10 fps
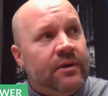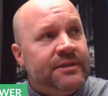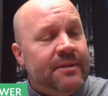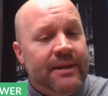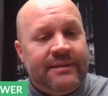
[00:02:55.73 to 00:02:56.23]

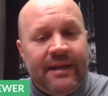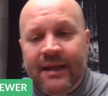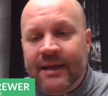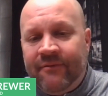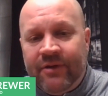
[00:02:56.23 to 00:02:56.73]
talk to somebody
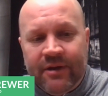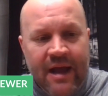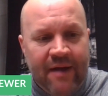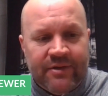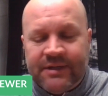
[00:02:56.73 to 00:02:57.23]
today, you have a
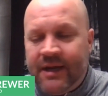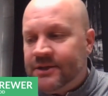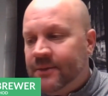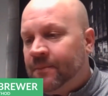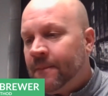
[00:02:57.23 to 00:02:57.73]
good
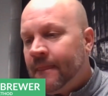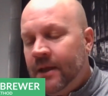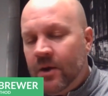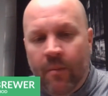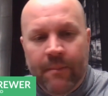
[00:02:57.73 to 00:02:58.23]
conversation,
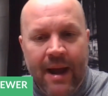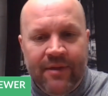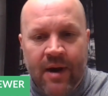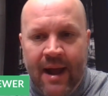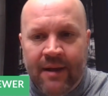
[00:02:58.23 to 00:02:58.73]
you don't
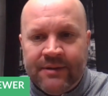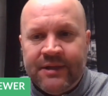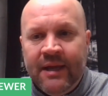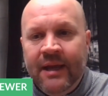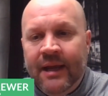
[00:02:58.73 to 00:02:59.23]
buy their
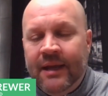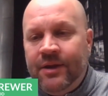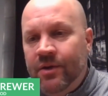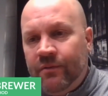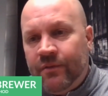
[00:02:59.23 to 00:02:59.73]
house,
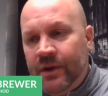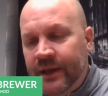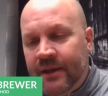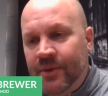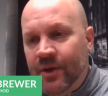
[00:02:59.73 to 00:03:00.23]
and you don't
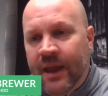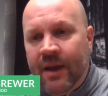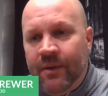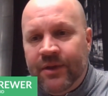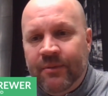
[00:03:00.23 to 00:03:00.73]
really
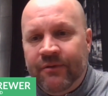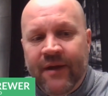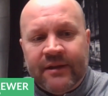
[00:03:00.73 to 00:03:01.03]
communicate with them